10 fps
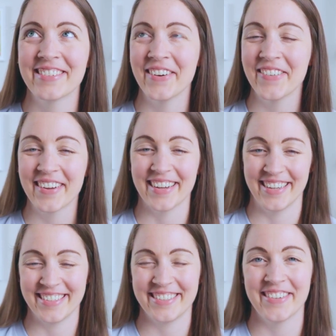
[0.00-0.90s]
so
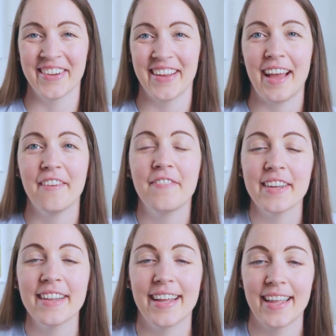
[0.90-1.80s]
good, so good. I
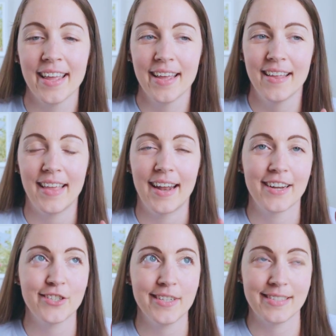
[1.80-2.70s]
feel like that
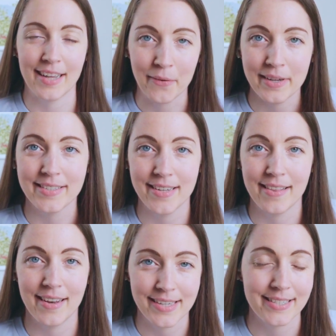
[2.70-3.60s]
actually segues into
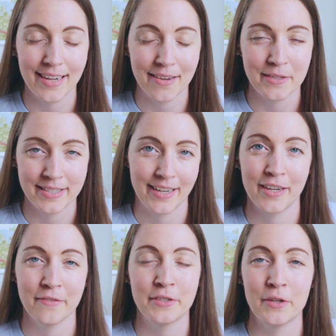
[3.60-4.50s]
the next thing I was
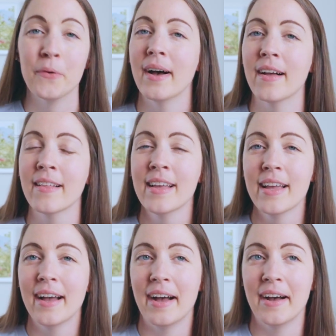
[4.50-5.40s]
thinking of so well.
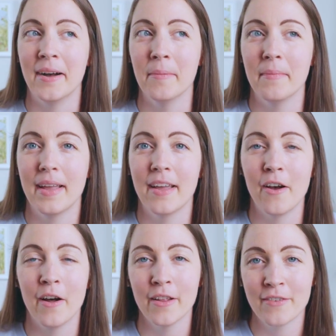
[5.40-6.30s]
In
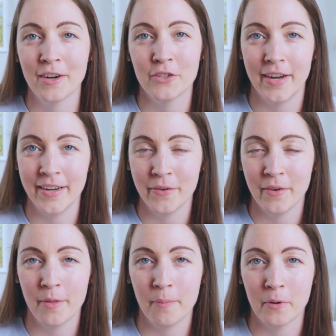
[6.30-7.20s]
all of our training
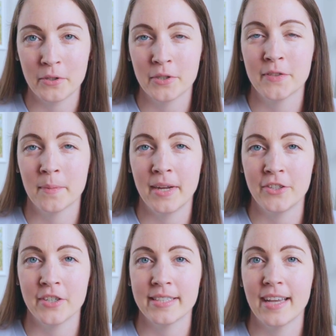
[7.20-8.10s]
with Portraits for
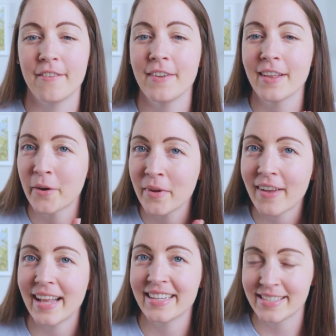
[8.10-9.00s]
Patriots, I feel like we've
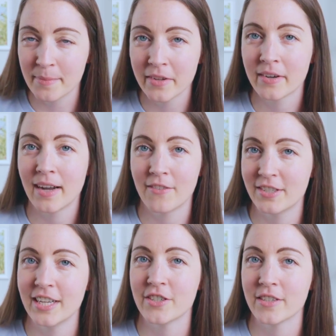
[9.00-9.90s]
had similar
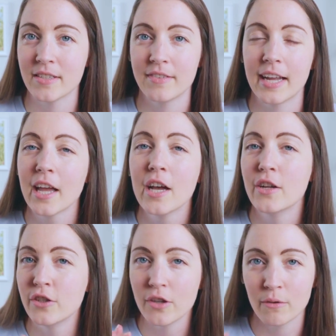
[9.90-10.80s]
conversations of like,
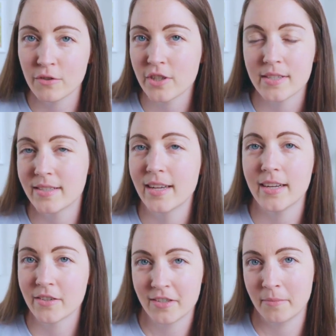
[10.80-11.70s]
don't just
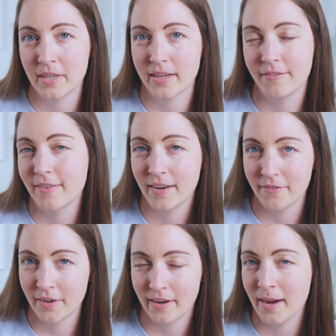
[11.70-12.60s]
sit your subject in front
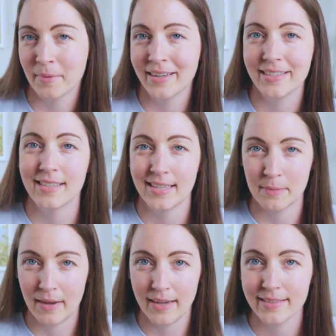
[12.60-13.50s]
of your camera and say
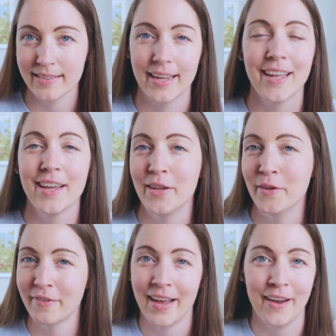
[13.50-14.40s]
smile. Like,
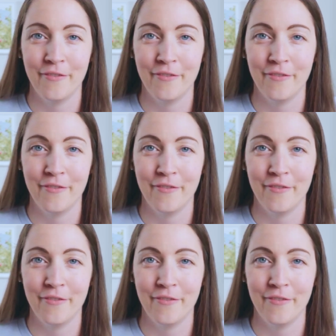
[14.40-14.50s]
you've got